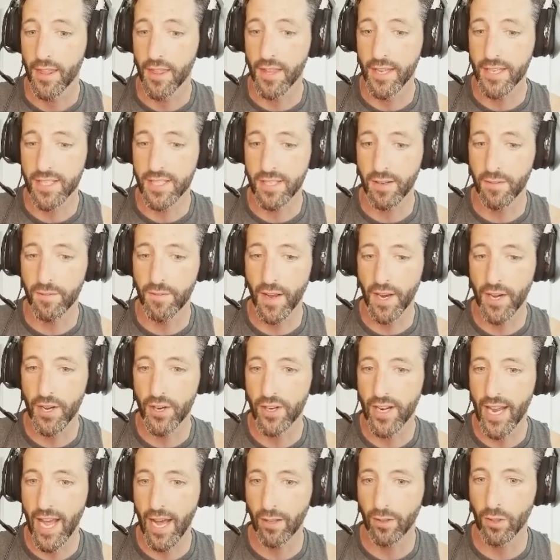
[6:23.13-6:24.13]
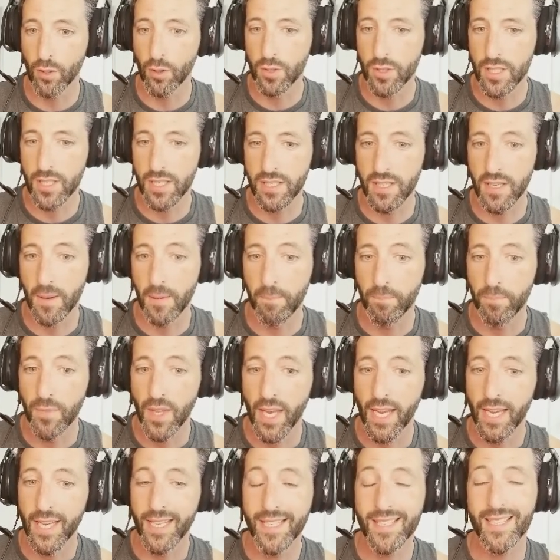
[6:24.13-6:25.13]
This defender now loses him.
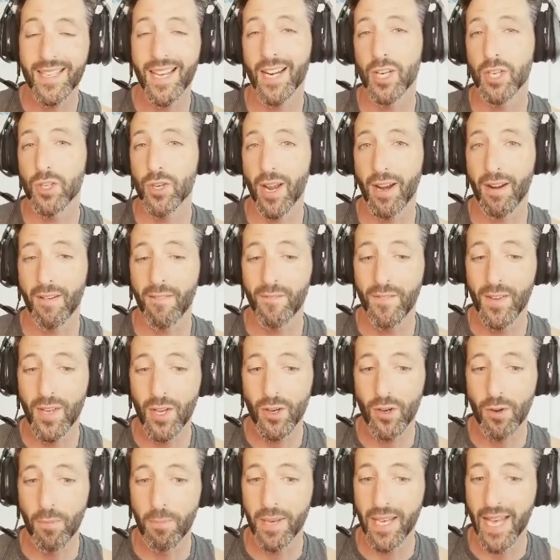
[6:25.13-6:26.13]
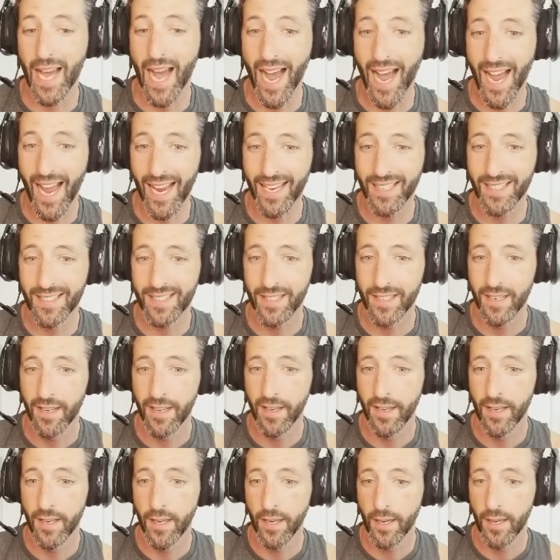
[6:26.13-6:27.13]
He's got to try to feel behind,
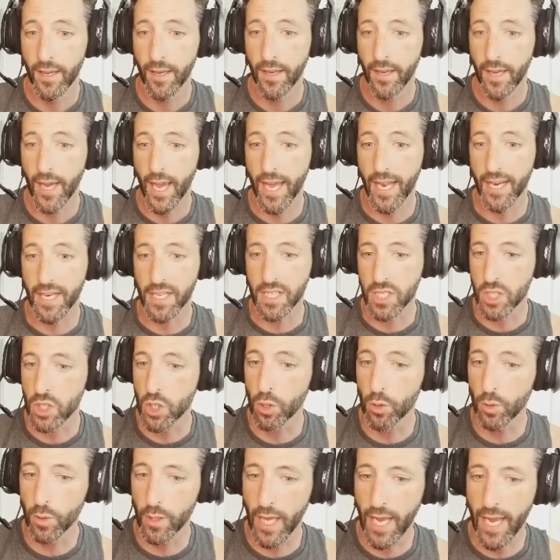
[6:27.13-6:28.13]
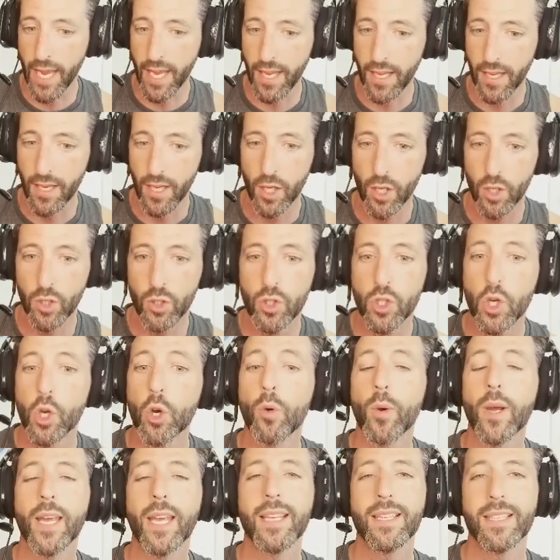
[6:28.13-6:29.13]
and it's too late.
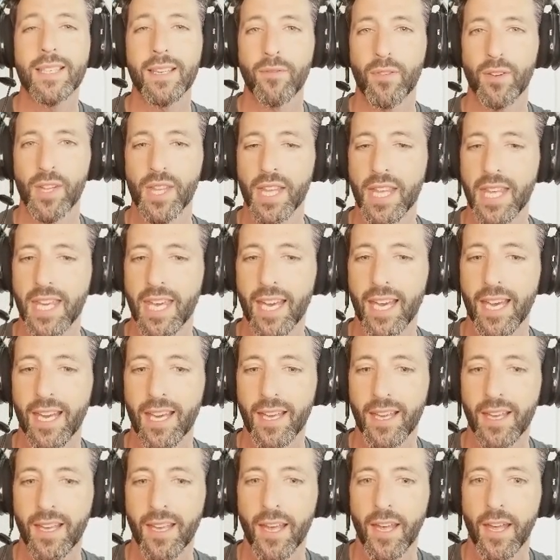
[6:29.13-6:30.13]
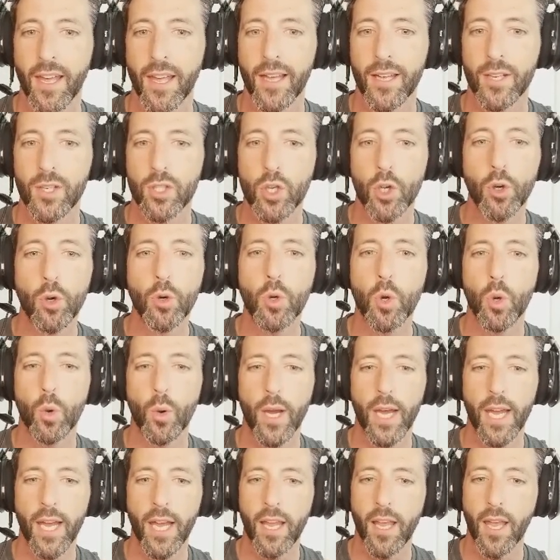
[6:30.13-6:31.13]
Too easy for the king. Too
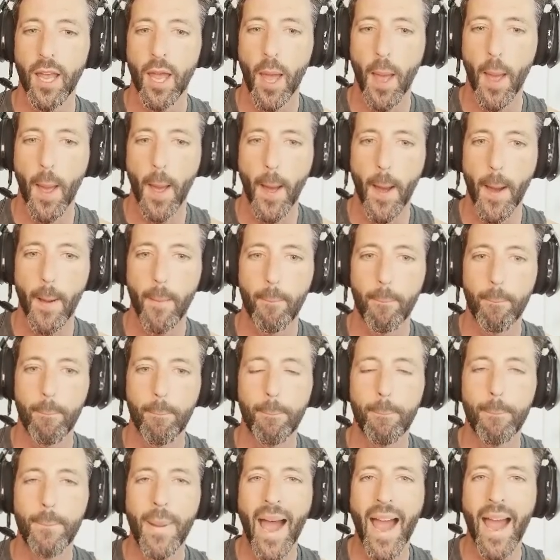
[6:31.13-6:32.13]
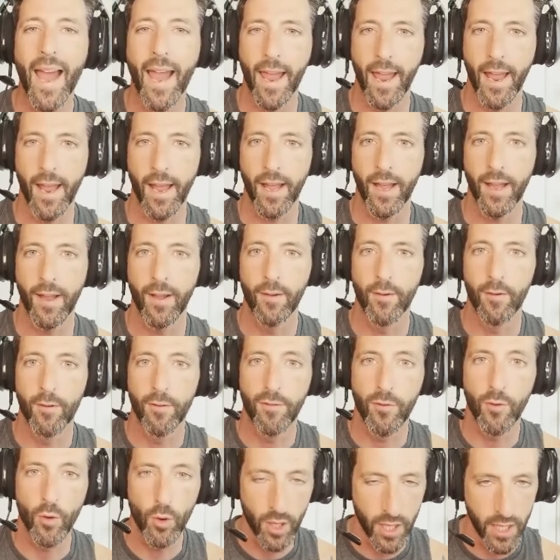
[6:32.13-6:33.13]
quick. Bang.
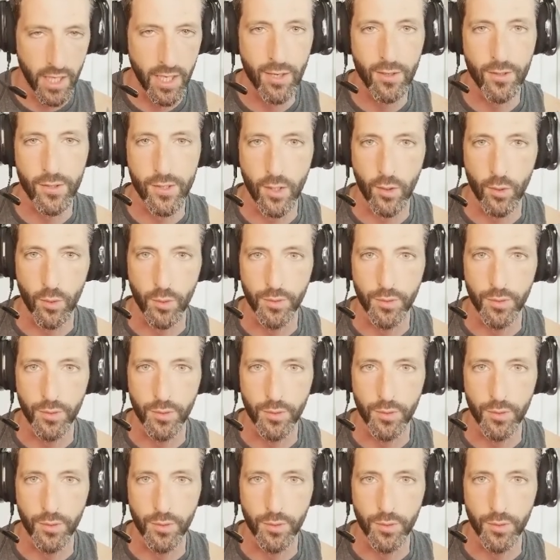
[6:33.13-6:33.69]
40 years old.